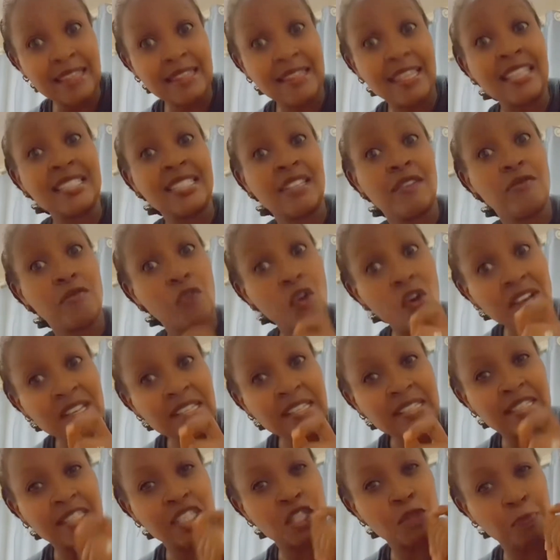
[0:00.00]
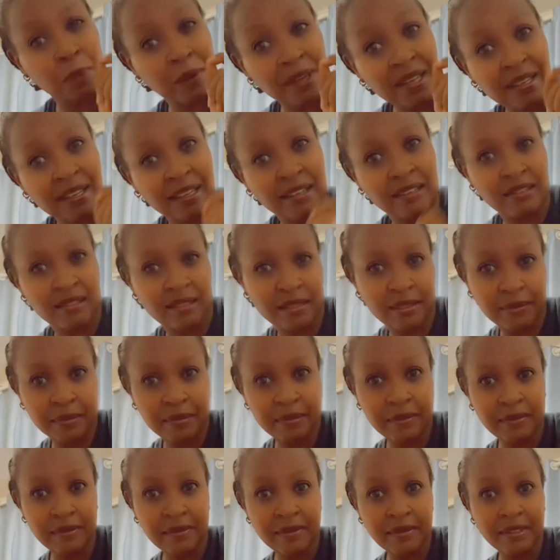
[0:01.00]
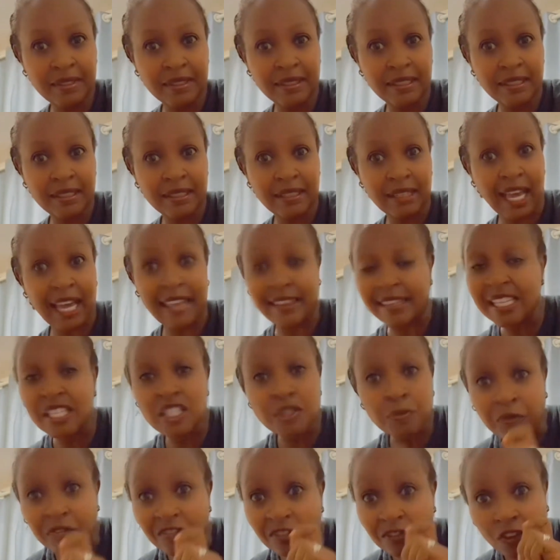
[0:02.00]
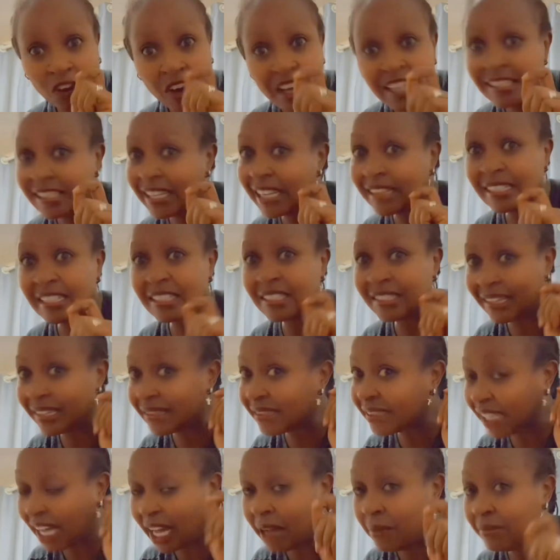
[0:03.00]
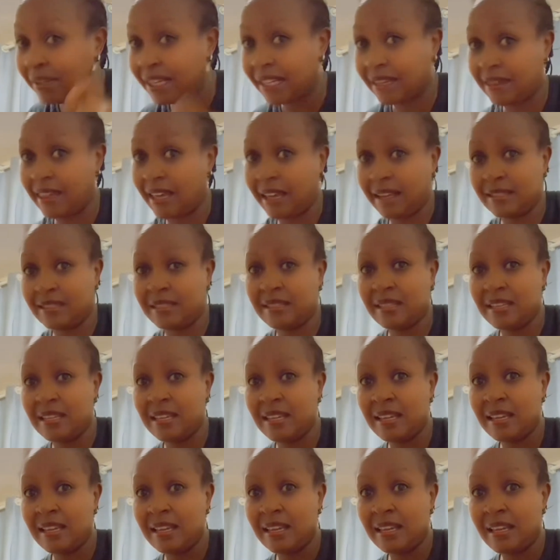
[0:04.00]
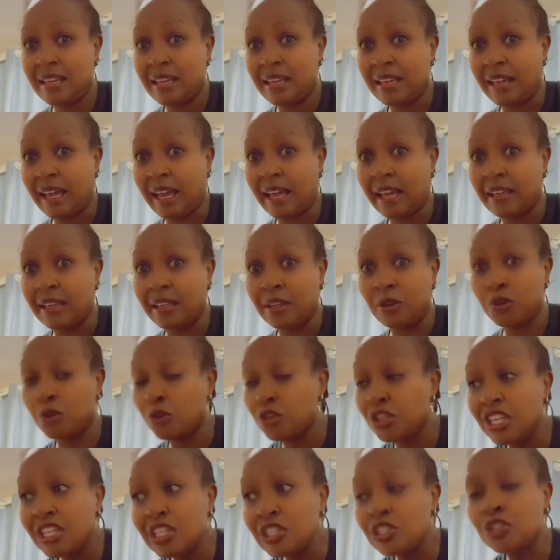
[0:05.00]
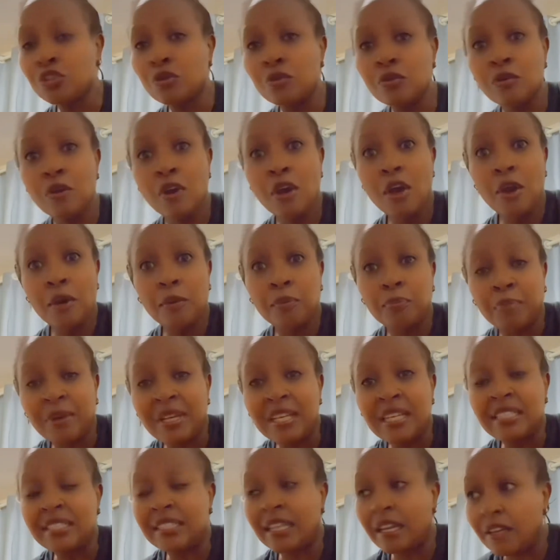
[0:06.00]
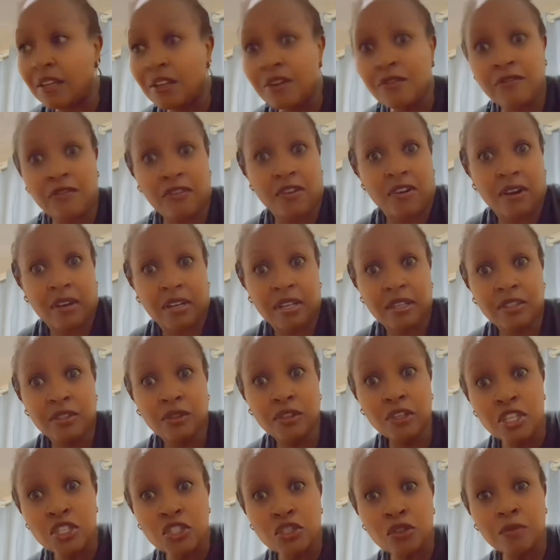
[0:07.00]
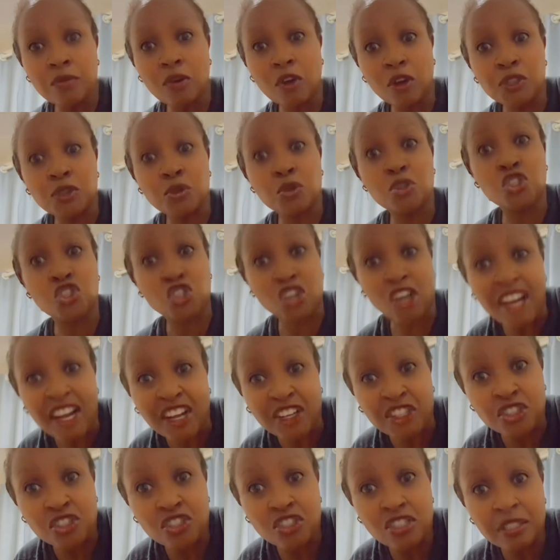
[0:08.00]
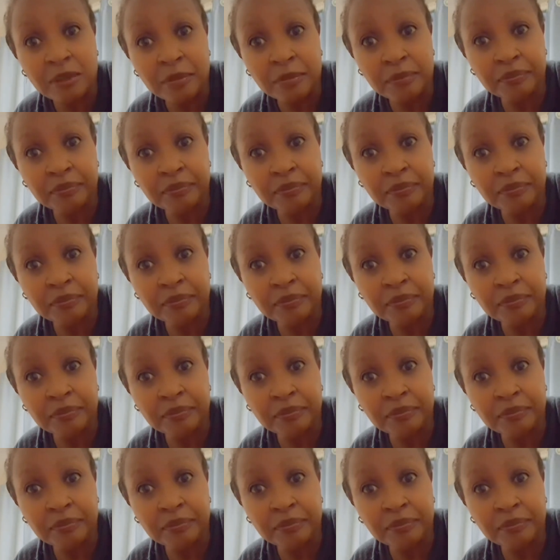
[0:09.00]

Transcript: There's a voice speaking, and this voice doesn't just come like that. You need to be delivered. You need to go to church.